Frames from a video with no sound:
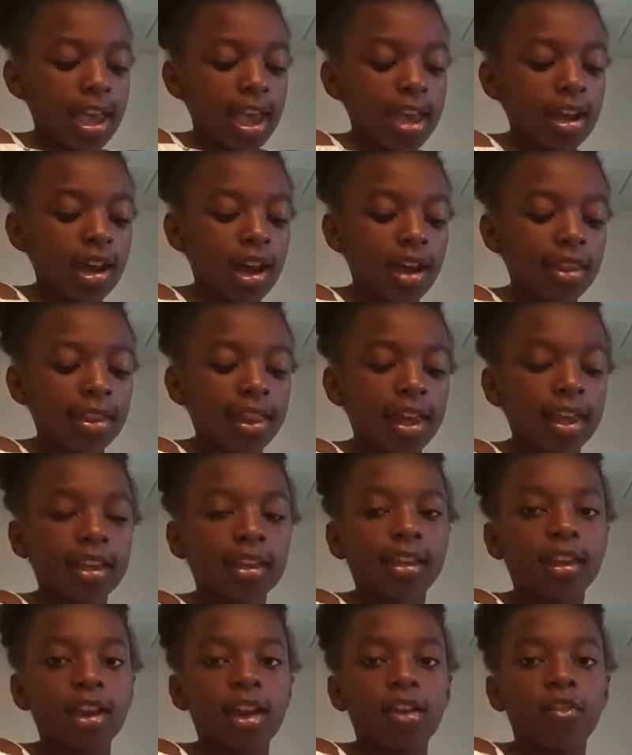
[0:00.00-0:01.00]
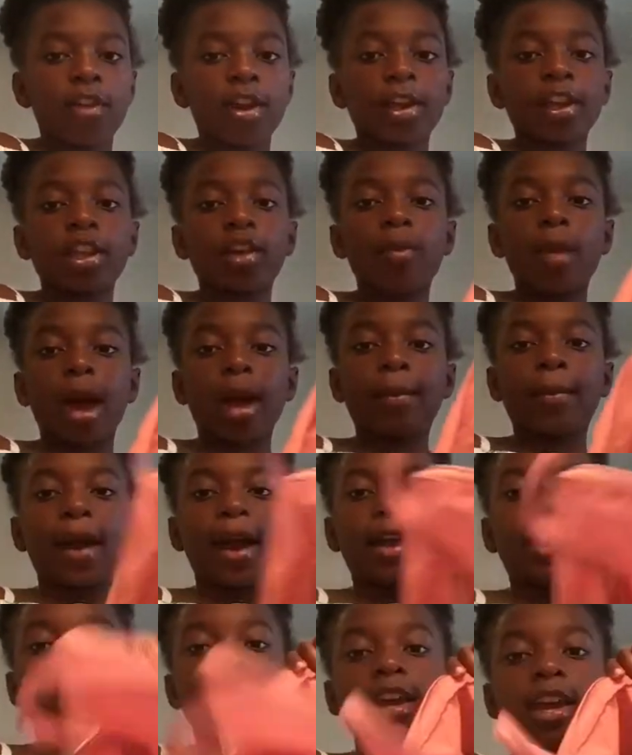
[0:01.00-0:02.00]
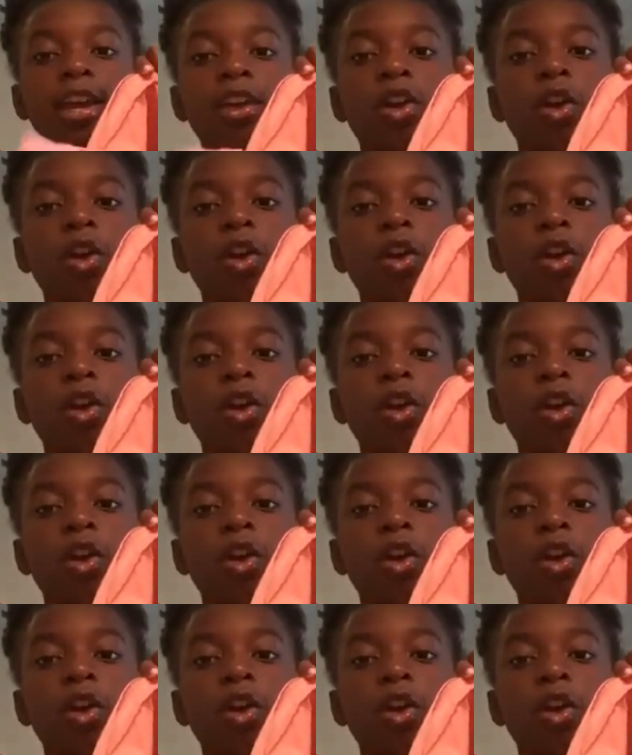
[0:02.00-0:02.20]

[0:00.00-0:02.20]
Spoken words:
And unlike a regular backpack,